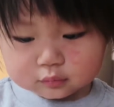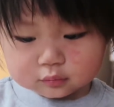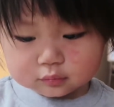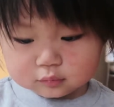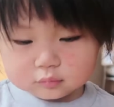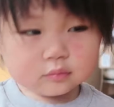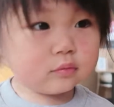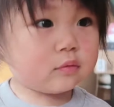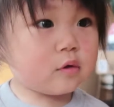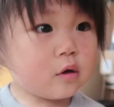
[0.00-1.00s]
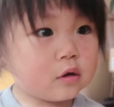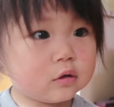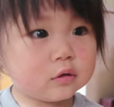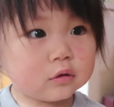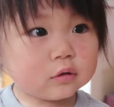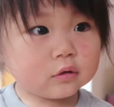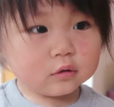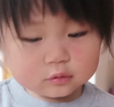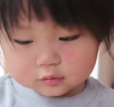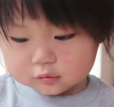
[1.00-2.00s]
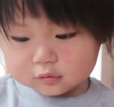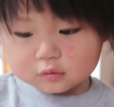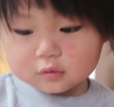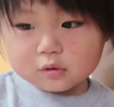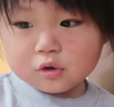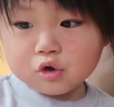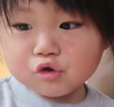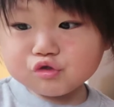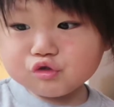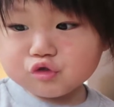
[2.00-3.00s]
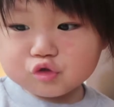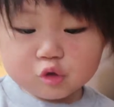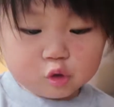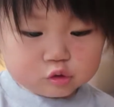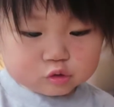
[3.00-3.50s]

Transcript: Like mommy? Mommy's allergic too.